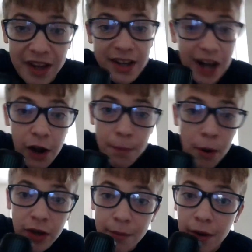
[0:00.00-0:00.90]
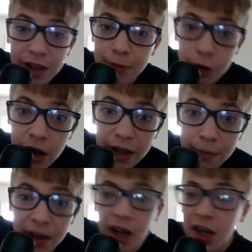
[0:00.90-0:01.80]
entire Pokemon community
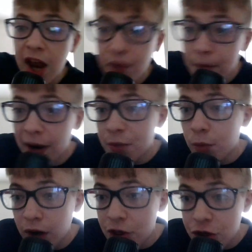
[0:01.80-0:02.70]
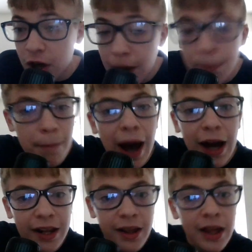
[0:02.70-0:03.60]
because everybody will not shut up about it.